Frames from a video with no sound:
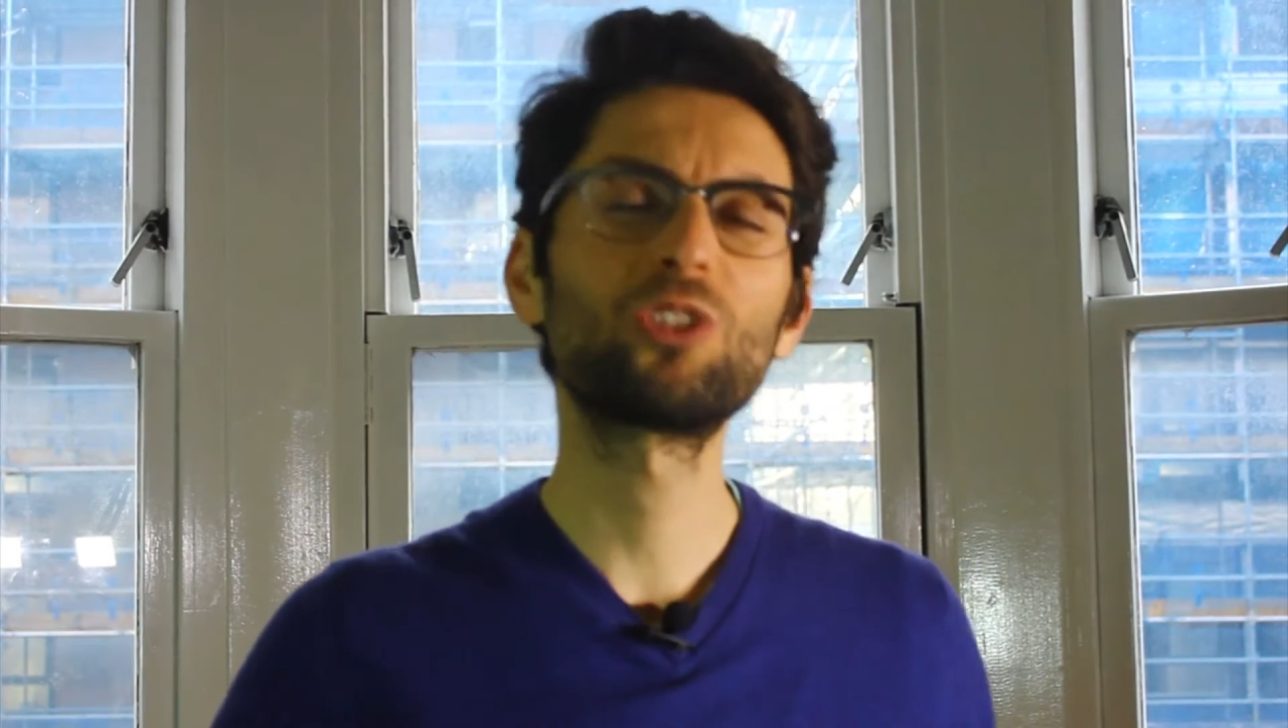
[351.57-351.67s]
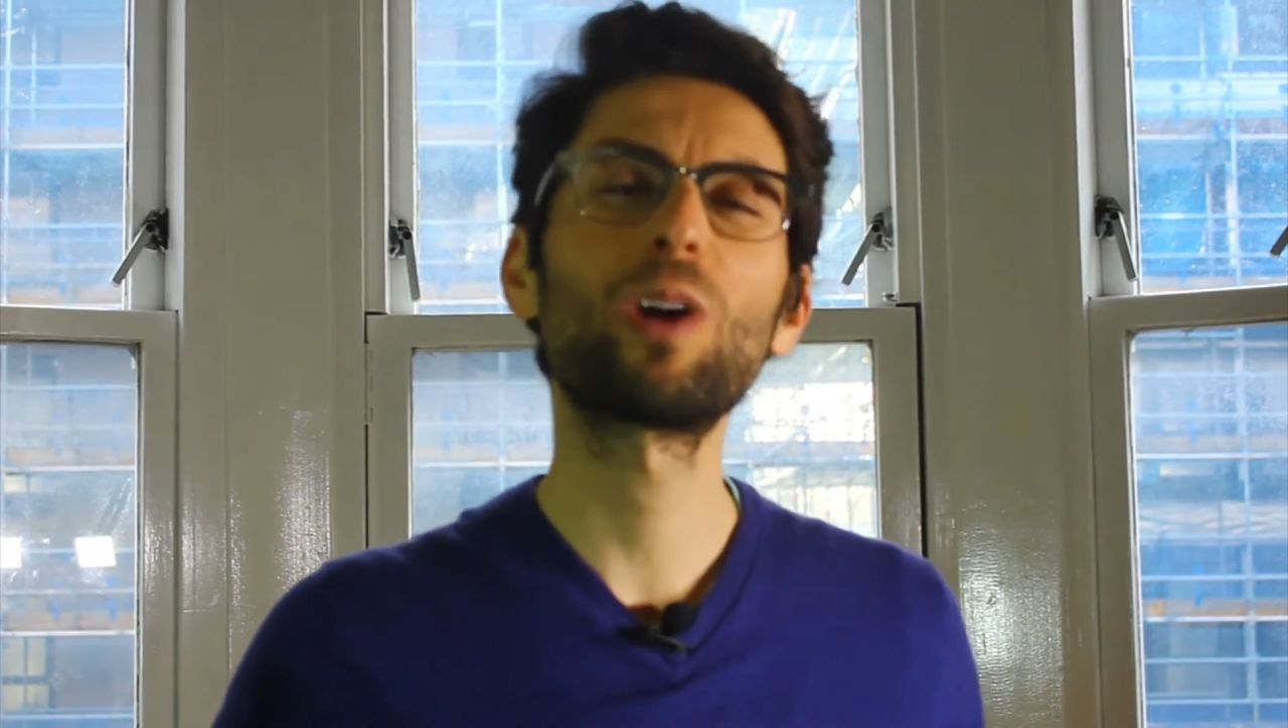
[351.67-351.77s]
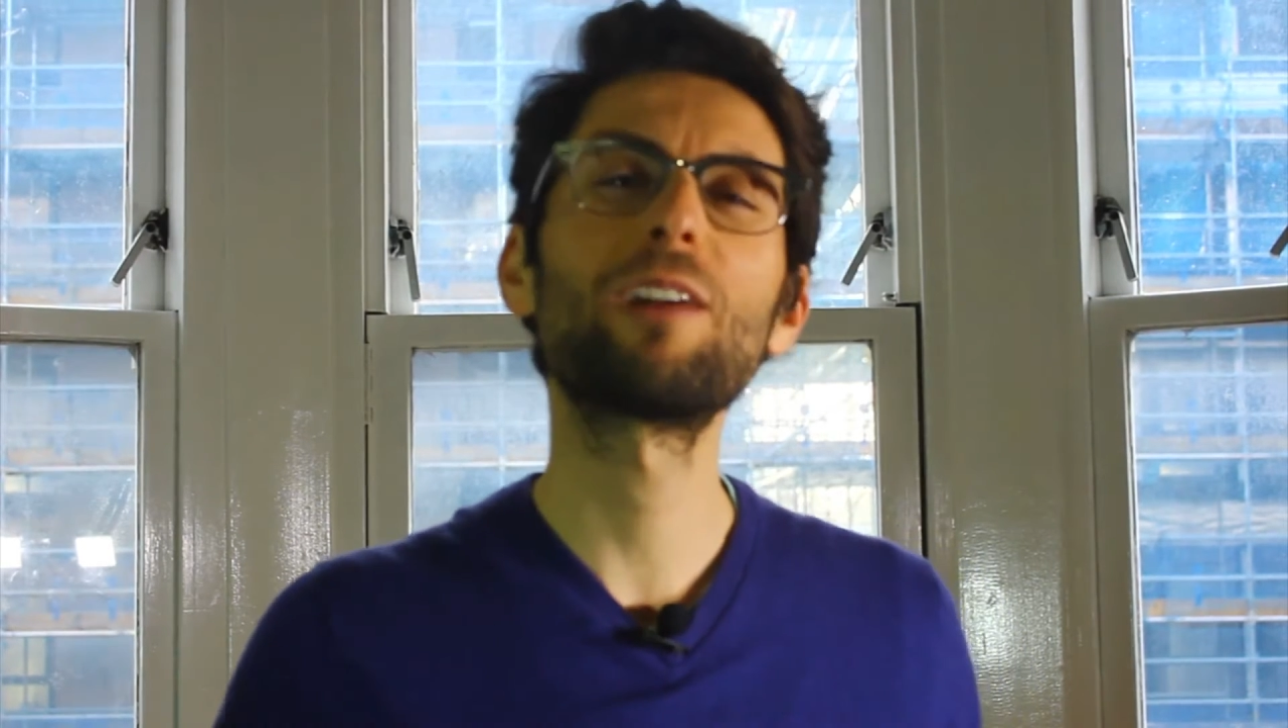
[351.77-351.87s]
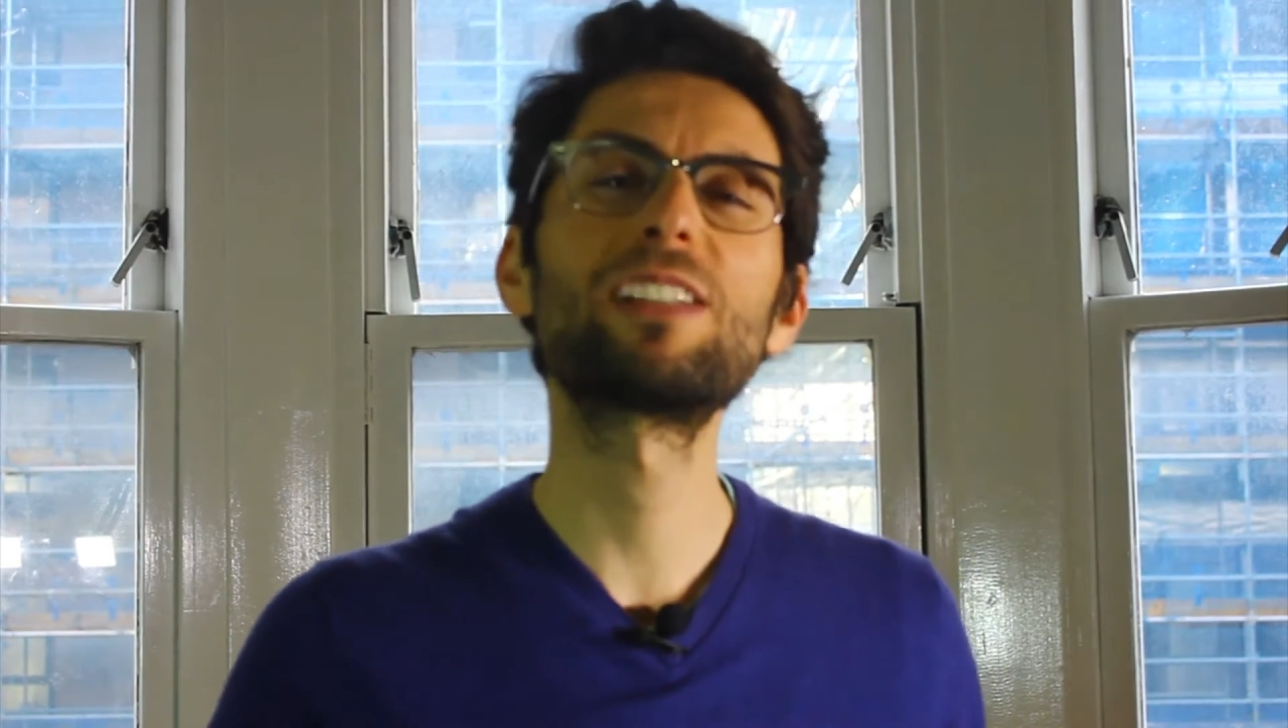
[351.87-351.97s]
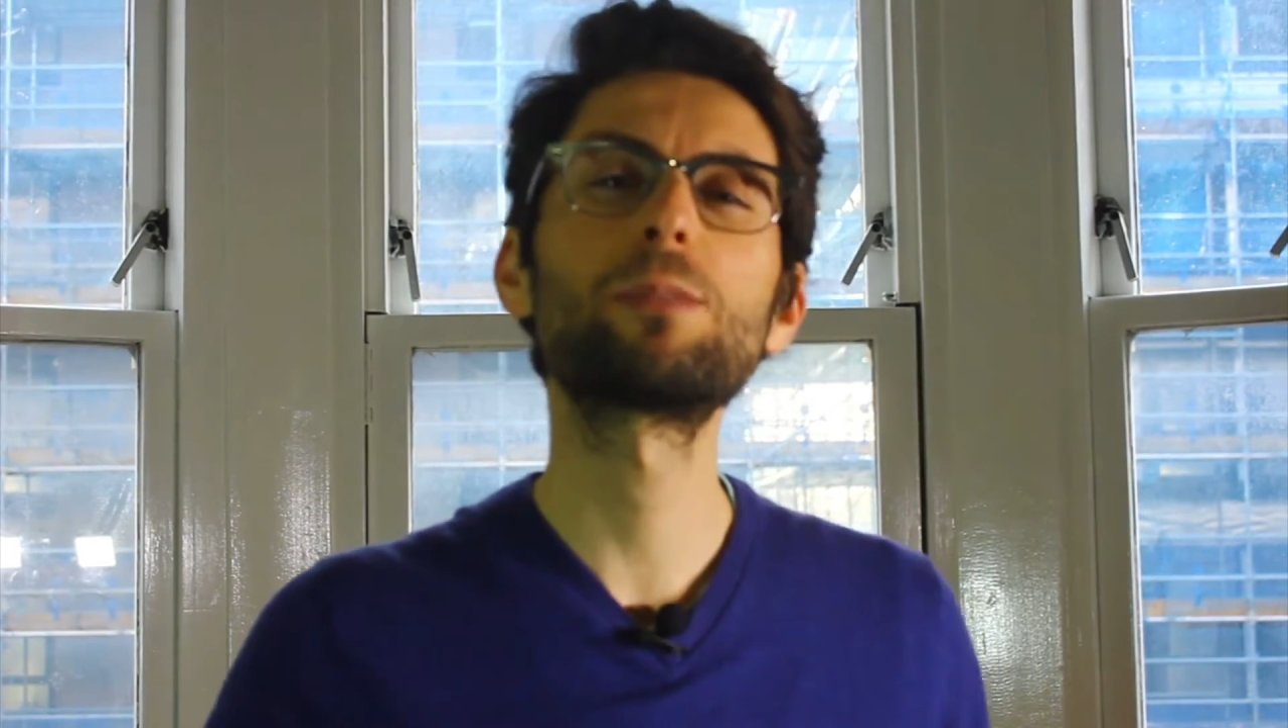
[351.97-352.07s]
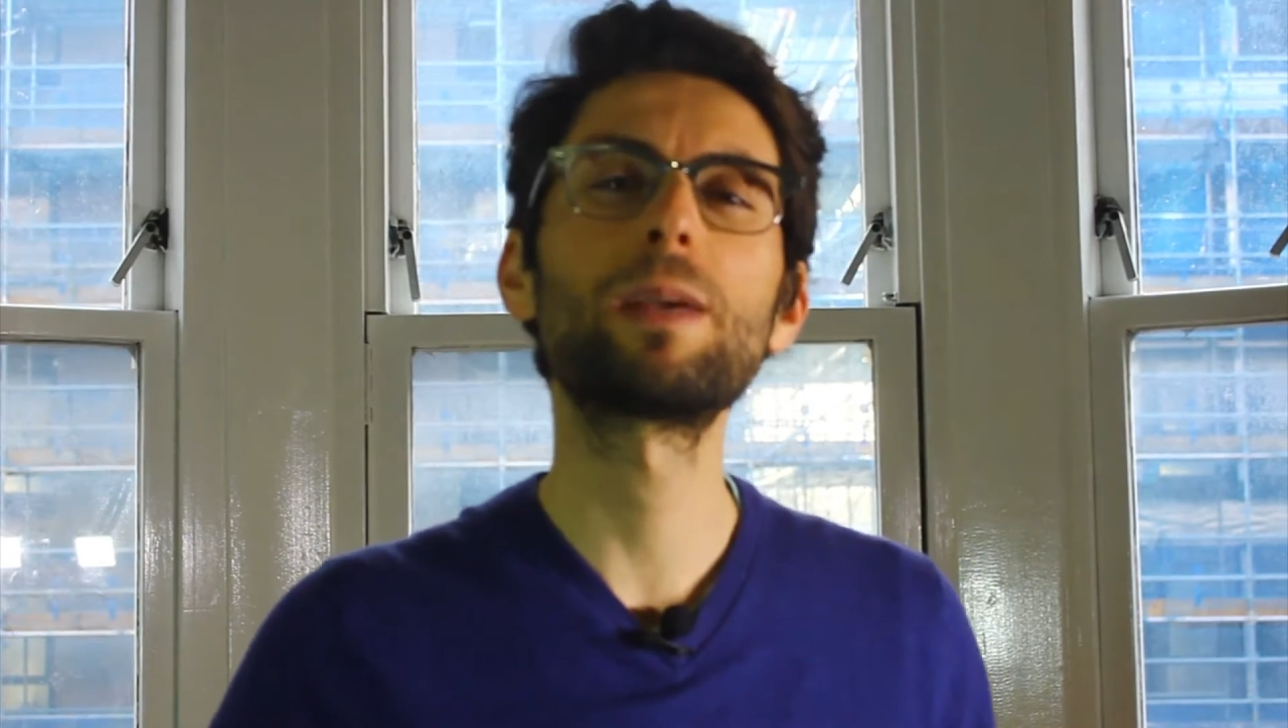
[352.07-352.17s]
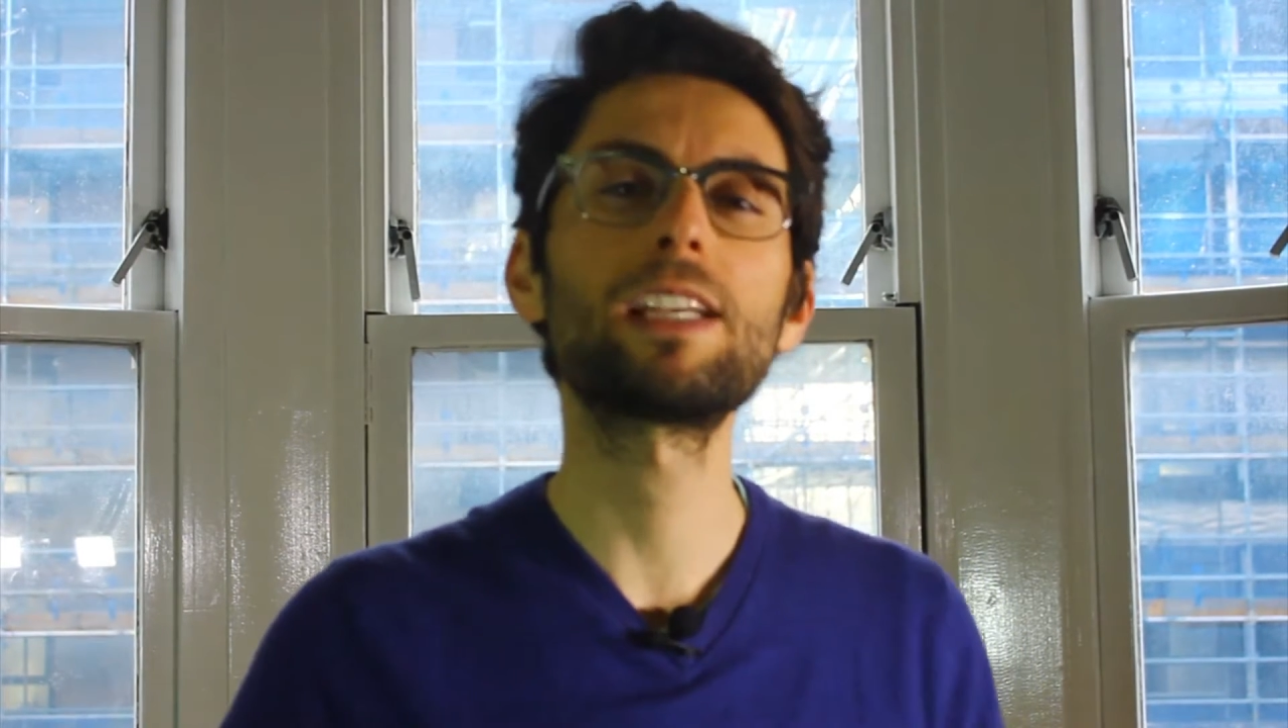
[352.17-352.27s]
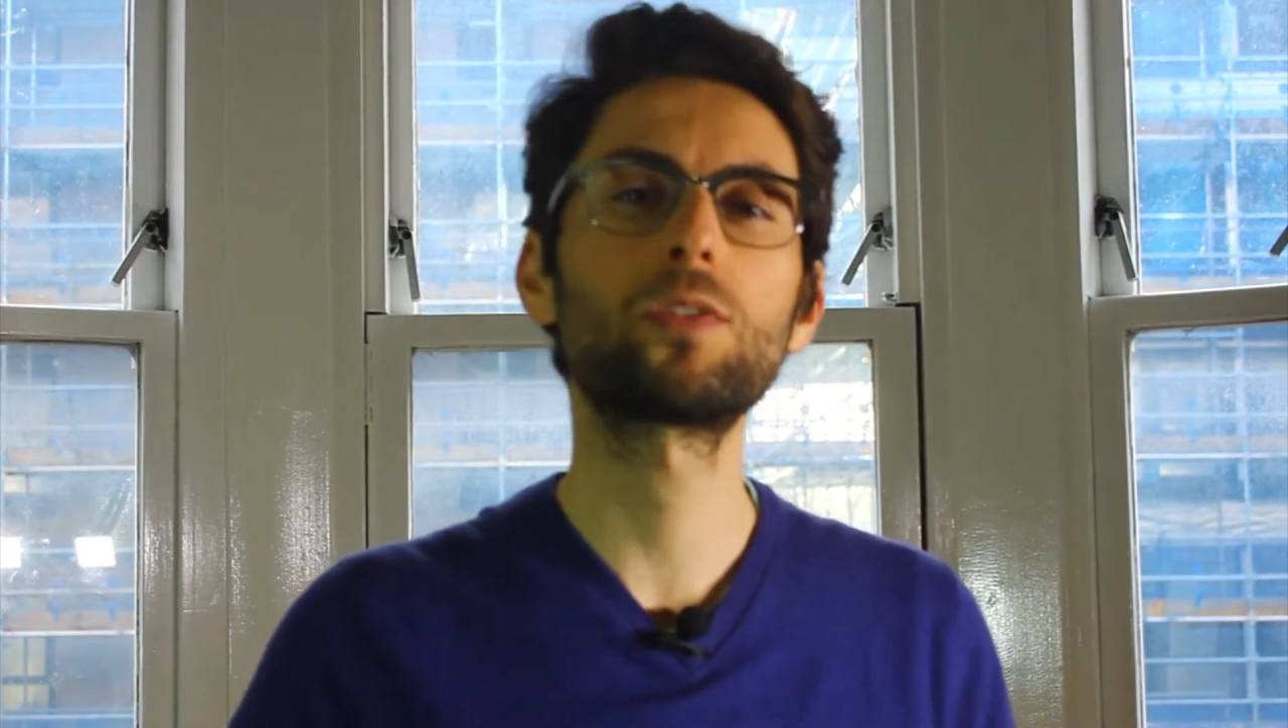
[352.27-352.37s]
to have space